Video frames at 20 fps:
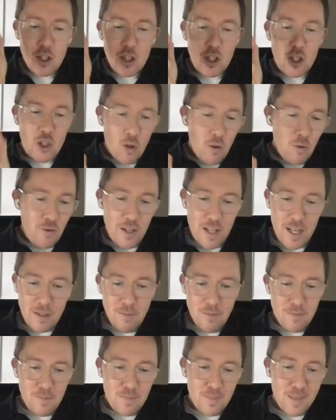Joe Finnan
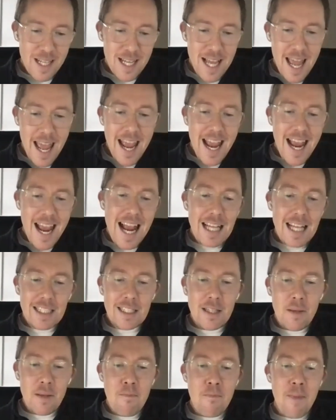is
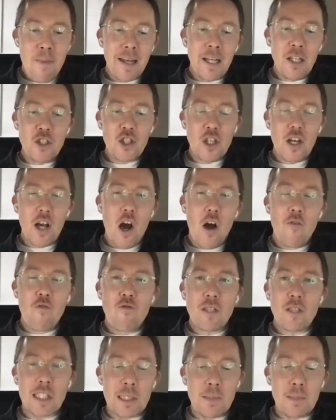the manager of
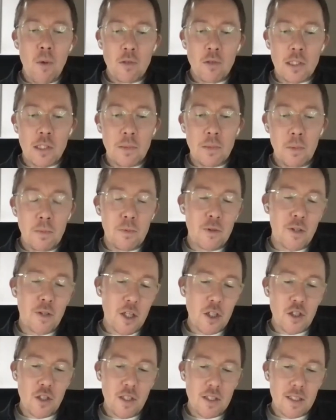responsible
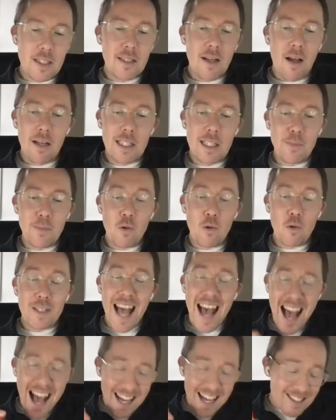production at Sky Sports
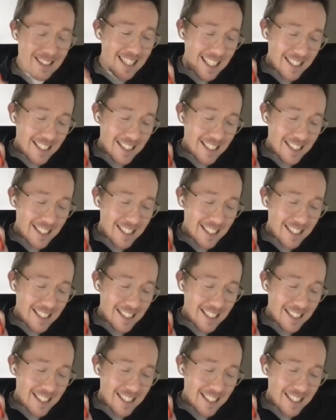and,